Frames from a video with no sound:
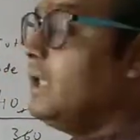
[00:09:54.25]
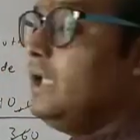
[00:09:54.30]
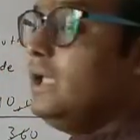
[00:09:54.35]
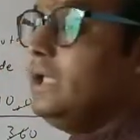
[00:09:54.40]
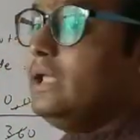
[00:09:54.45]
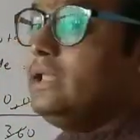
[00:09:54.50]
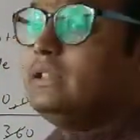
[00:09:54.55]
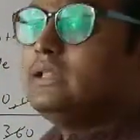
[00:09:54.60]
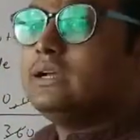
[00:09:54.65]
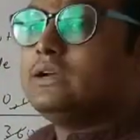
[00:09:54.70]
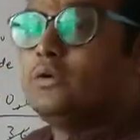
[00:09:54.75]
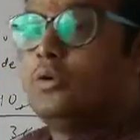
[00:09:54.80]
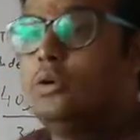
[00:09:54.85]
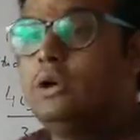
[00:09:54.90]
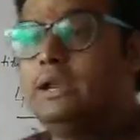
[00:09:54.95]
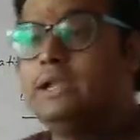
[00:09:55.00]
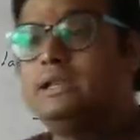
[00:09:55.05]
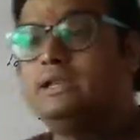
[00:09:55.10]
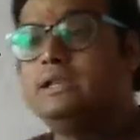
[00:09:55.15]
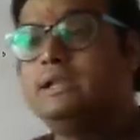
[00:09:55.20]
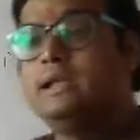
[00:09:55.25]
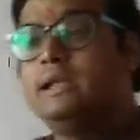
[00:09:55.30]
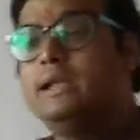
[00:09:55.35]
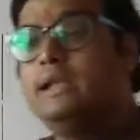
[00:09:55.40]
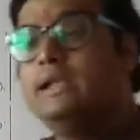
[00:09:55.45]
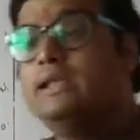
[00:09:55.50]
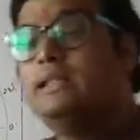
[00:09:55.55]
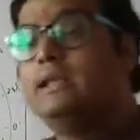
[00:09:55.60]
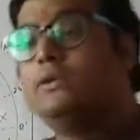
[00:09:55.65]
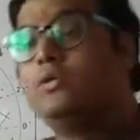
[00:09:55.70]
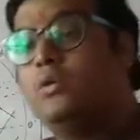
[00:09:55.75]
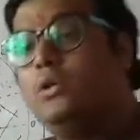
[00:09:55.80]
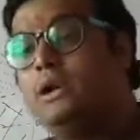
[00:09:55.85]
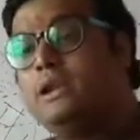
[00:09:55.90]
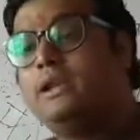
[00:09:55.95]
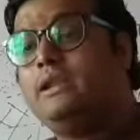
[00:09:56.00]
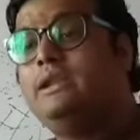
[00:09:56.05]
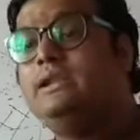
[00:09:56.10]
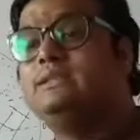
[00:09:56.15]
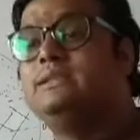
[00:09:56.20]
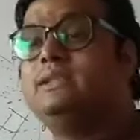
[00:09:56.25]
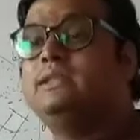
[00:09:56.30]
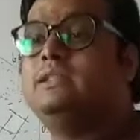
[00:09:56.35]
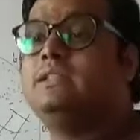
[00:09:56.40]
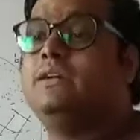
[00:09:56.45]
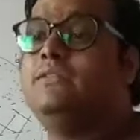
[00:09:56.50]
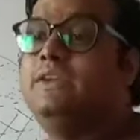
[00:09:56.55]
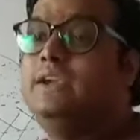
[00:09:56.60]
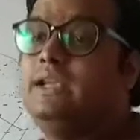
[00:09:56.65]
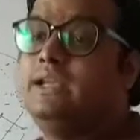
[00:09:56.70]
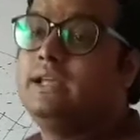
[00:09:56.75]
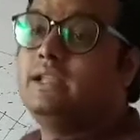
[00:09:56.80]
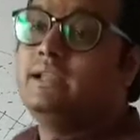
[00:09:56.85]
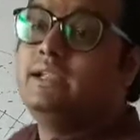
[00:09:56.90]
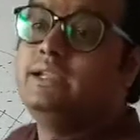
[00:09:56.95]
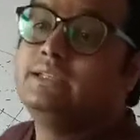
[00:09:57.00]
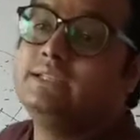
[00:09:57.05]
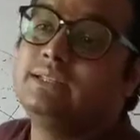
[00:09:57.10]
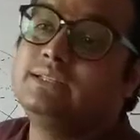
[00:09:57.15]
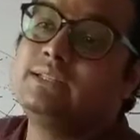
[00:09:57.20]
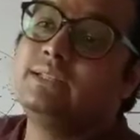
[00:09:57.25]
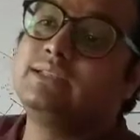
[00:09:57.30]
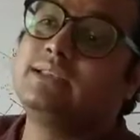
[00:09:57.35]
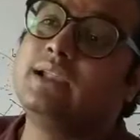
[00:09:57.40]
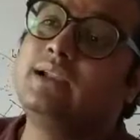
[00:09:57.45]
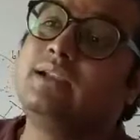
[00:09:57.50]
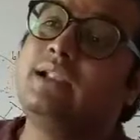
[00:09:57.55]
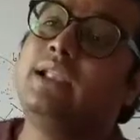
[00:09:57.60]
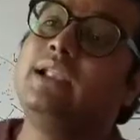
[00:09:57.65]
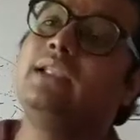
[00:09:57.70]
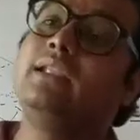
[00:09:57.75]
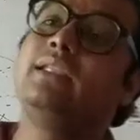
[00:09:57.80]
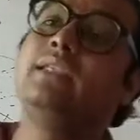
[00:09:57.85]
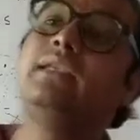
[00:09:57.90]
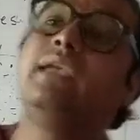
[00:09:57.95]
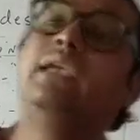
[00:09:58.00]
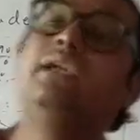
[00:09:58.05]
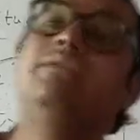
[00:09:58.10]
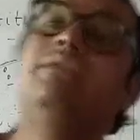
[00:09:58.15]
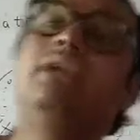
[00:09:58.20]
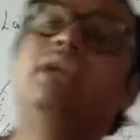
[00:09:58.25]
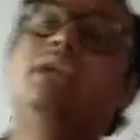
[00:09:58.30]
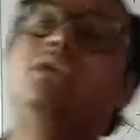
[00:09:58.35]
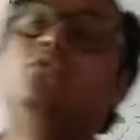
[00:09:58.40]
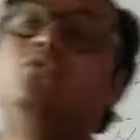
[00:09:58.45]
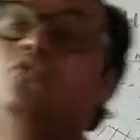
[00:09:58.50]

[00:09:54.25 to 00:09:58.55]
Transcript: in the colder region, in the winter region, the sunlight even do